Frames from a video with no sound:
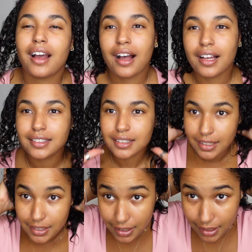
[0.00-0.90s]
has
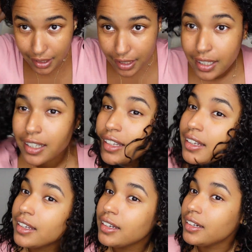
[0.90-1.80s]
literally
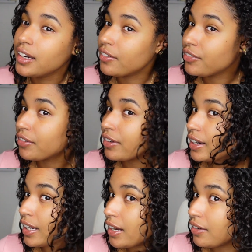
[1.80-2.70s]
nothing
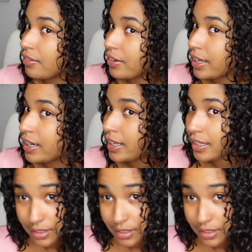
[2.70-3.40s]
right now in it,